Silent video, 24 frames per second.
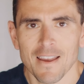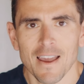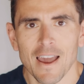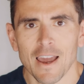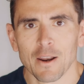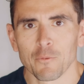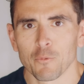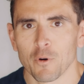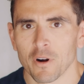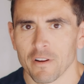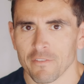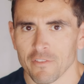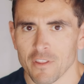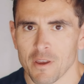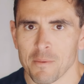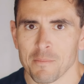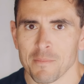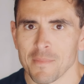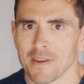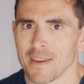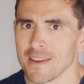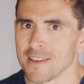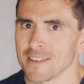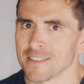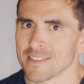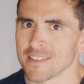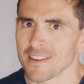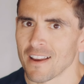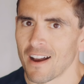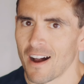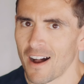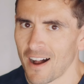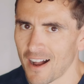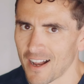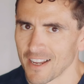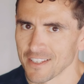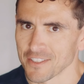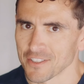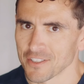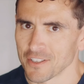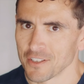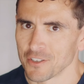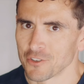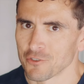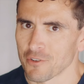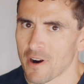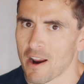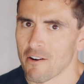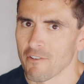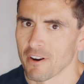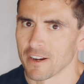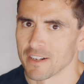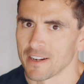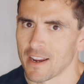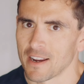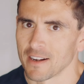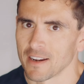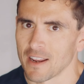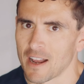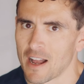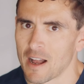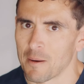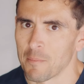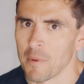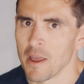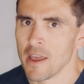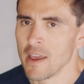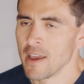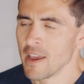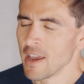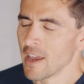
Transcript: and one of them is us, Tri-Rig.com.